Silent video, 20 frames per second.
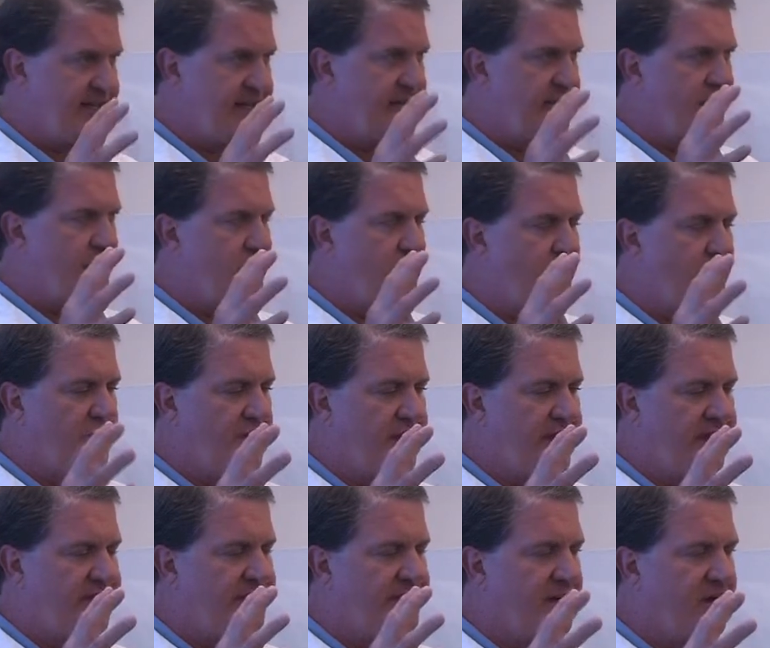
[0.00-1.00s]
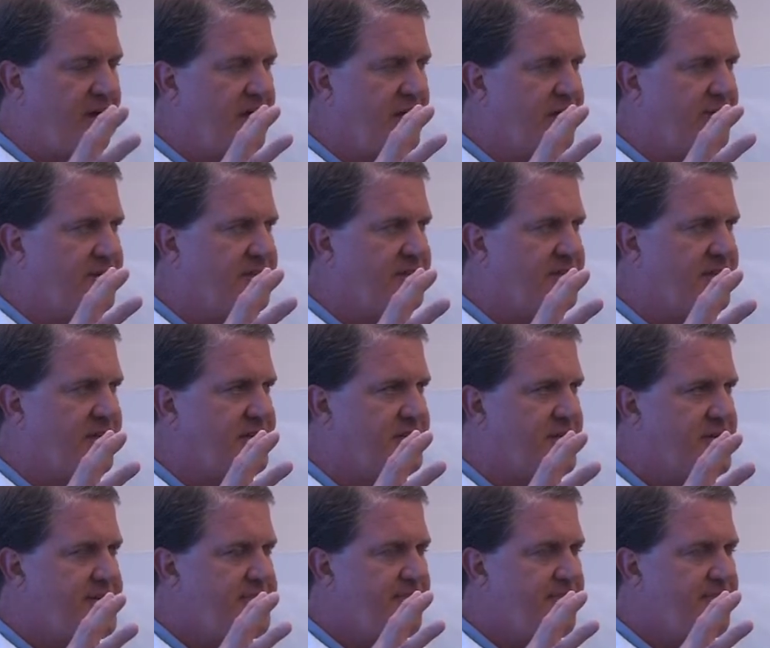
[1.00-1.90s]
And the humeral head volume is such